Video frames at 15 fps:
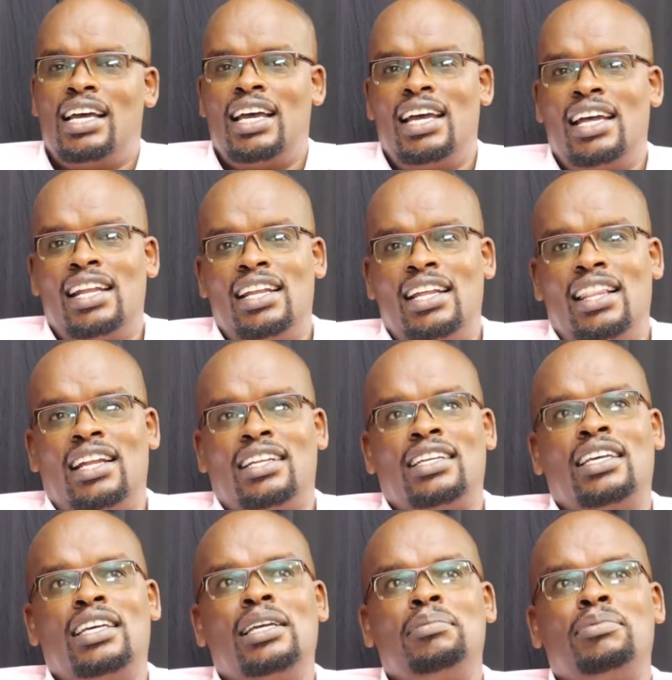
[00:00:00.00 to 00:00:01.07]
and that
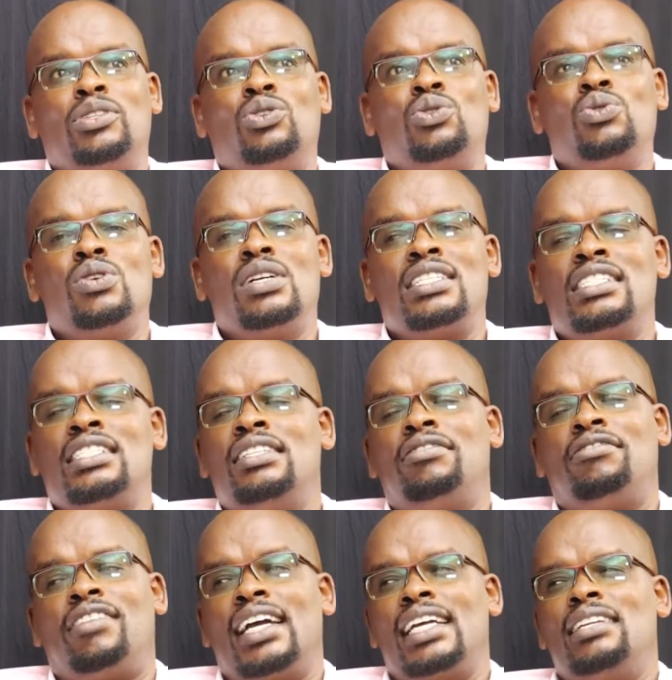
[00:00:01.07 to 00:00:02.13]
keeps to
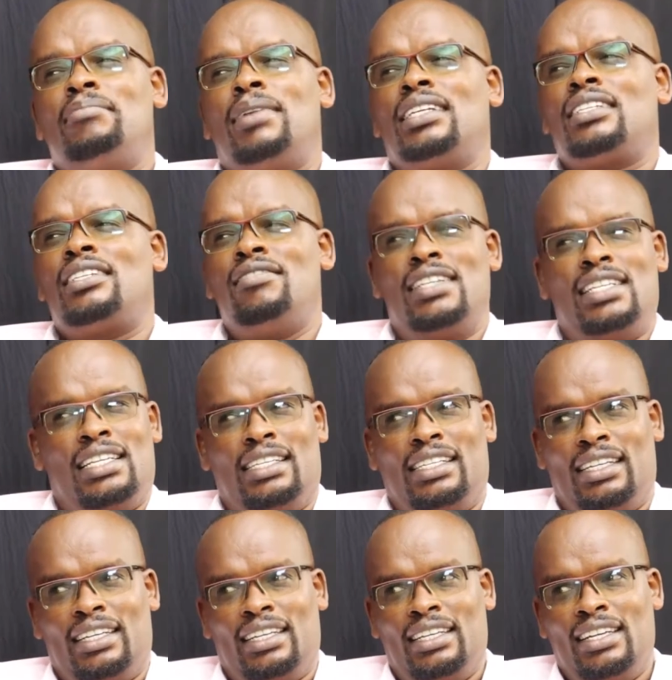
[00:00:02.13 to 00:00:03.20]
redefine
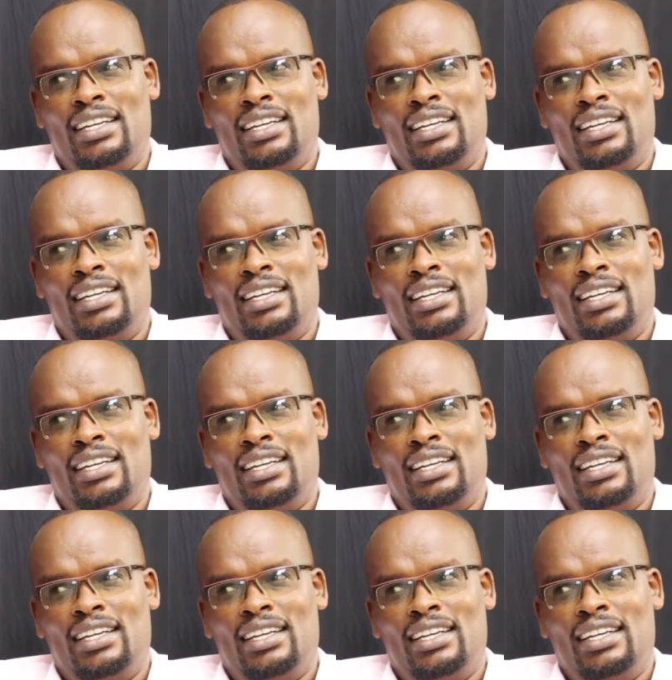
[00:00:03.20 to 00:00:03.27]
masculinity.